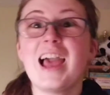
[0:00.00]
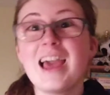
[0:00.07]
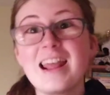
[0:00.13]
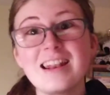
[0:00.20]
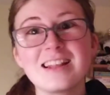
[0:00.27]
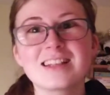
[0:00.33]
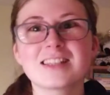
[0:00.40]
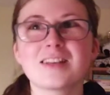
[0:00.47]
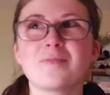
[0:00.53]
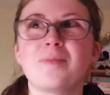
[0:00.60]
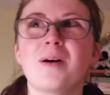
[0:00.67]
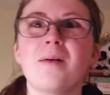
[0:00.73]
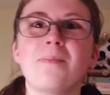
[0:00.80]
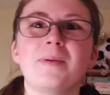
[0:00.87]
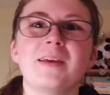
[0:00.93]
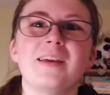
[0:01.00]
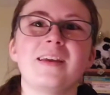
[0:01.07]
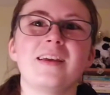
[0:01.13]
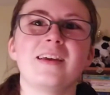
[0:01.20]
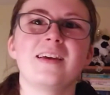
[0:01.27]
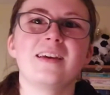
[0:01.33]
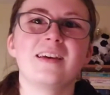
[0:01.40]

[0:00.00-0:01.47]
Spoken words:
And it's a puppy.